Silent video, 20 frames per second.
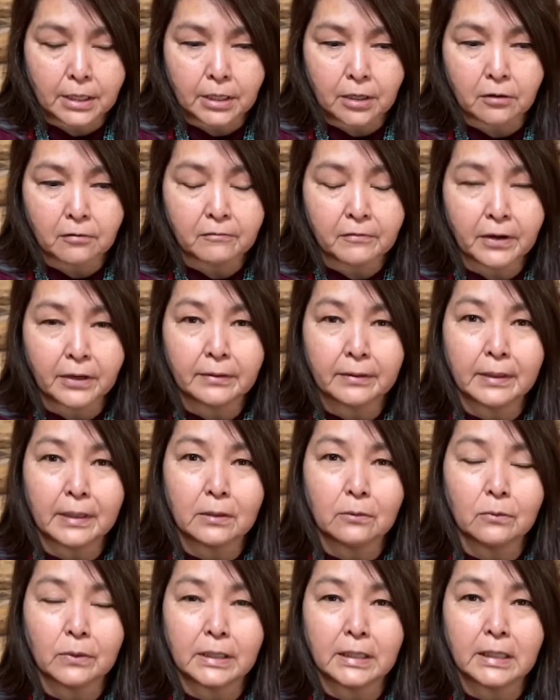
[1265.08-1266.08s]
very
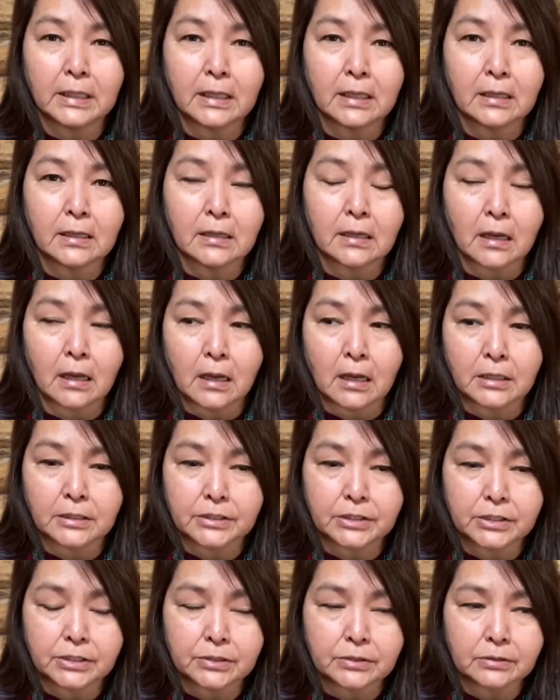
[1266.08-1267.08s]
willing
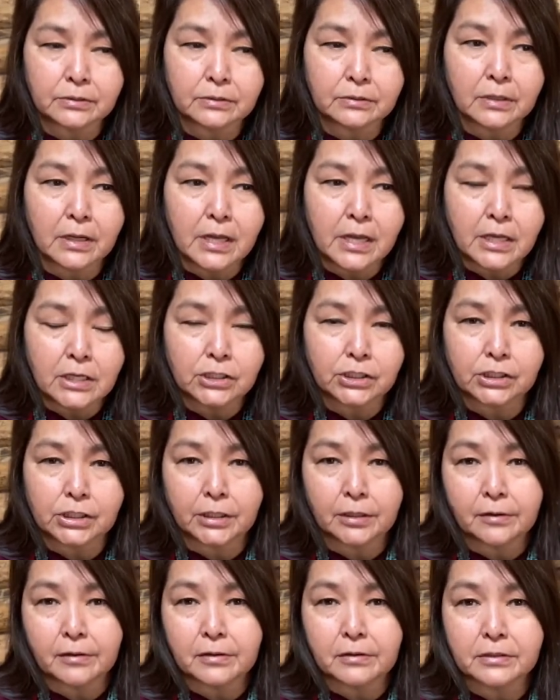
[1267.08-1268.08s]
to
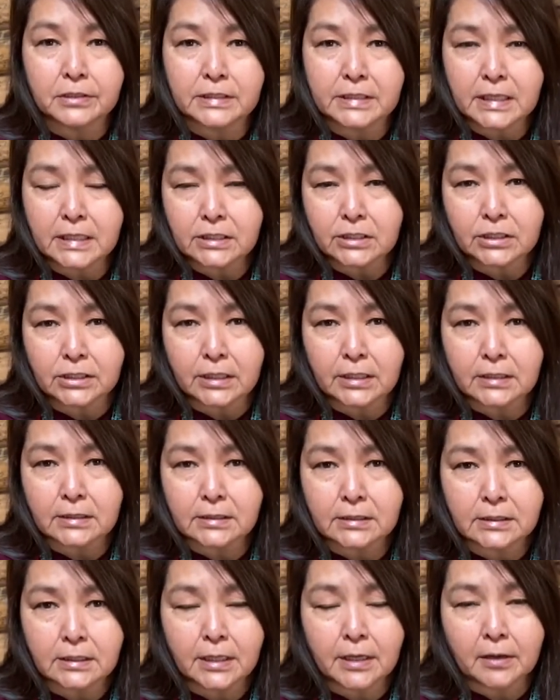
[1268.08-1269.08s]
share their
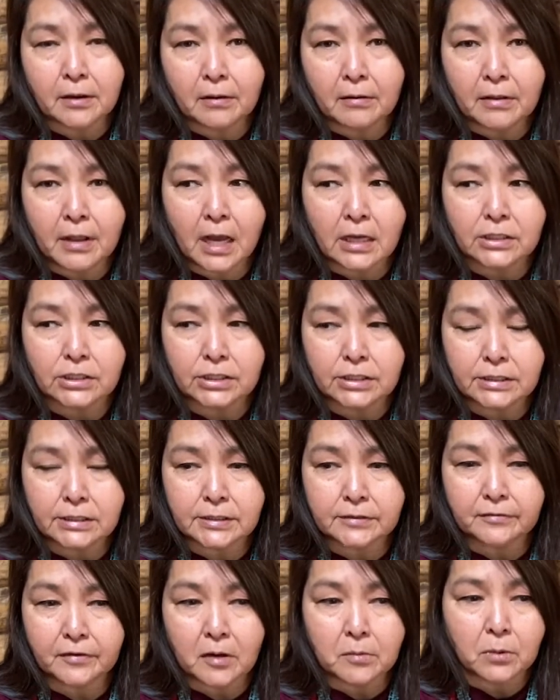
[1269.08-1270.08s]
teachings, not just
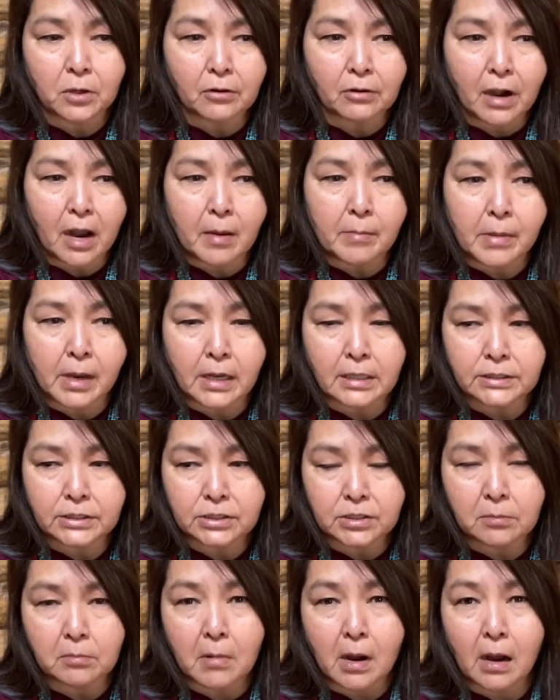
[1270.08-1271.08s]
from grandma
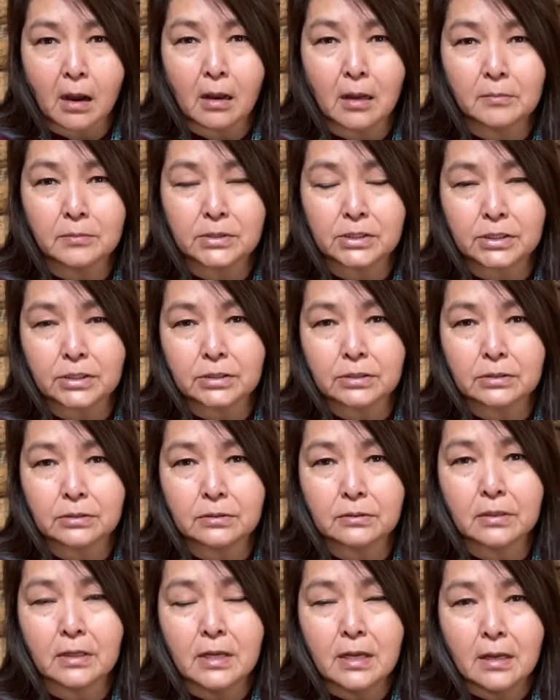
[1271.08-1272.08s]
to mom to
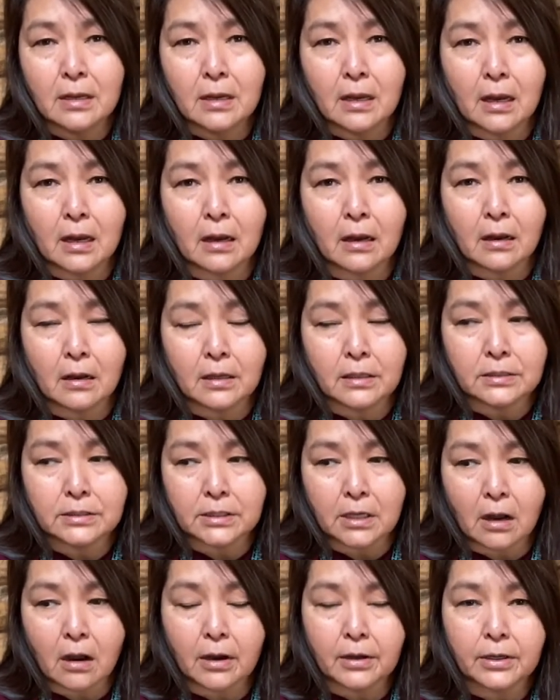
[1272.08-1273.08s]

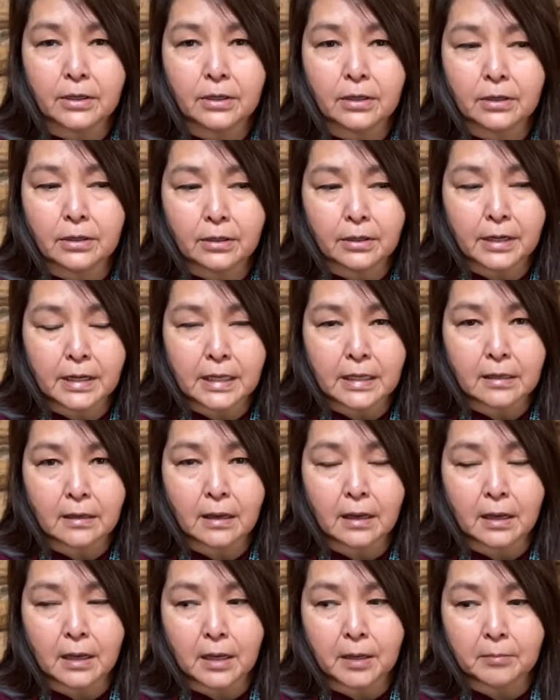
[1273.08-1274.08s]
daughter,
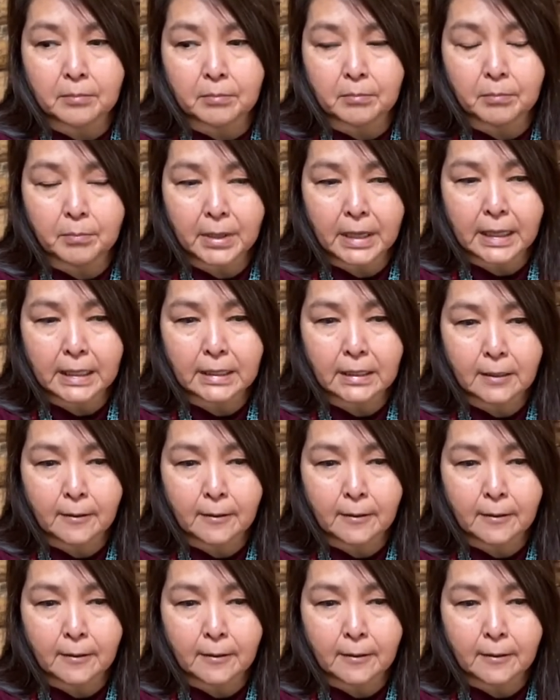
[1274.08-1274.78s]
but